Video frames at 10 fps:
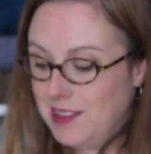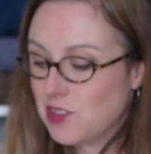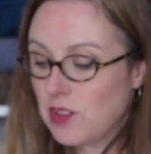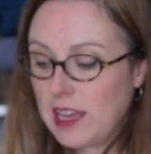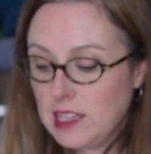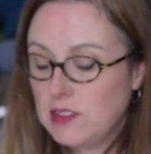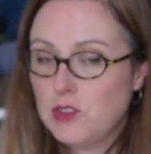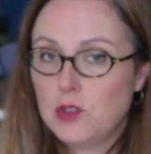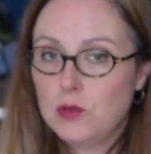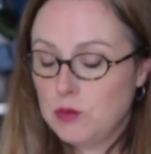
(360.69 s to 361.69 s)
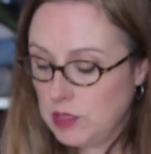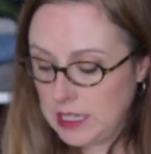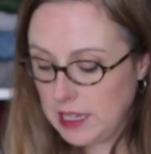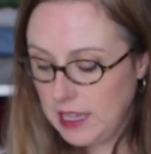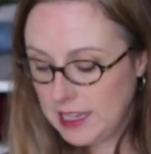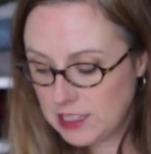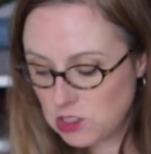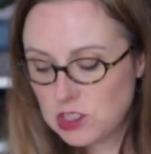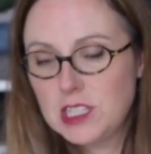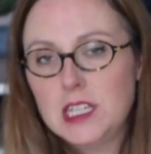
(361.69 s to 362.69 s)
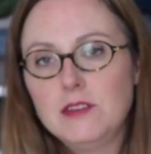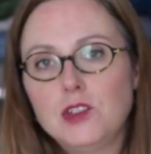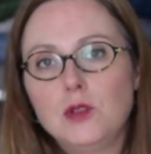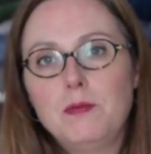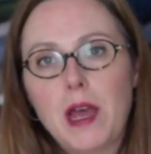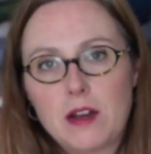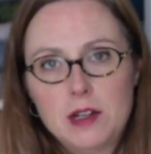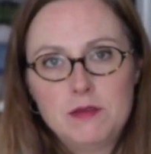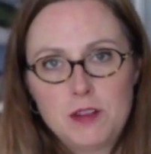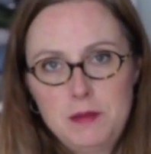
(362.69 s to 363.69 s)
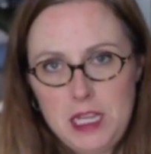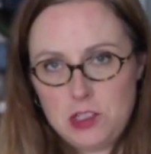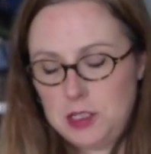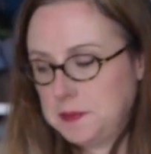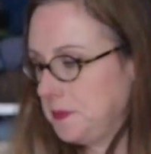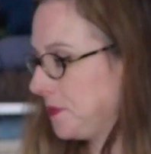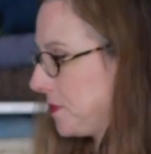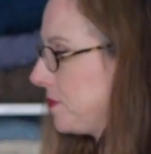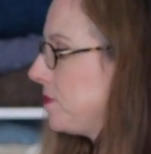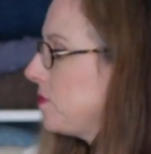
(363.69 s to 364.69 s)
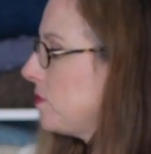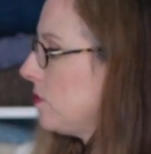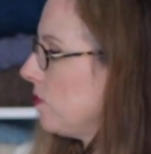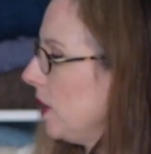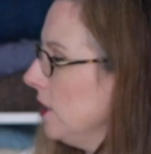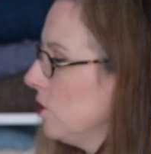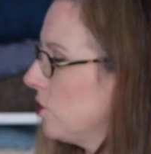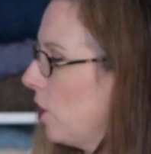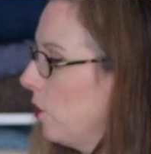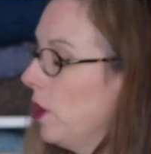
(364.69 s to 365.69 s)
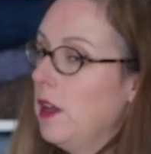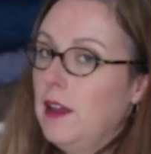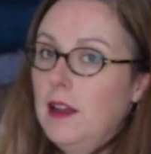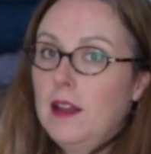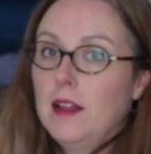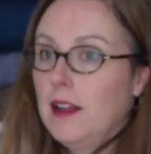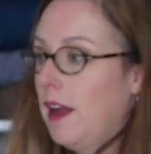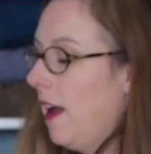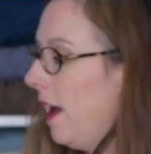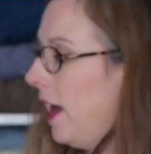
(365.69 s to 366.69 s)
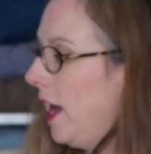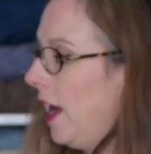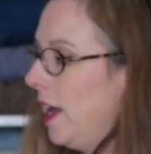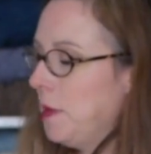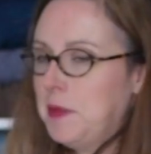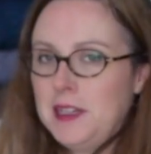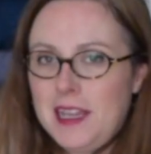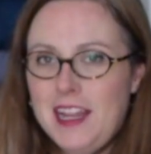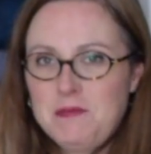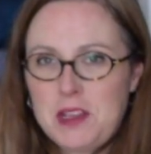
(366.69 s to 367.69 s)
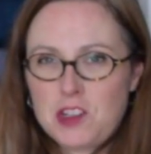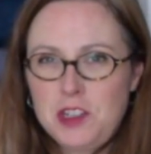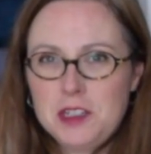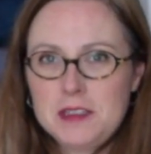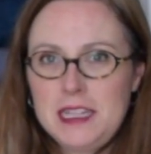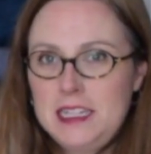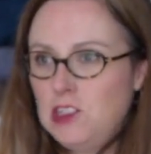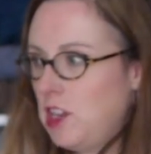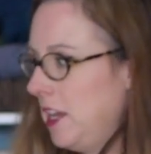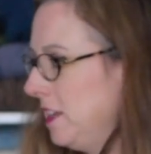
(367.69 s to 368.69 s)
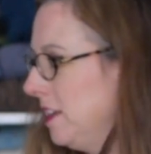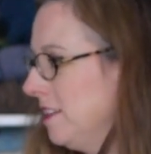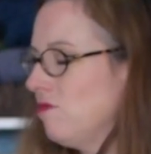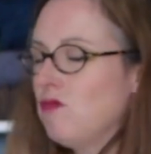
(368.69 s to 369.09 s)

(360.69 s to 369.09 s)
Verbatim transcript: So that gives you, like, it just gives you better information. So I'm going to kind of measure here on Lady Jane.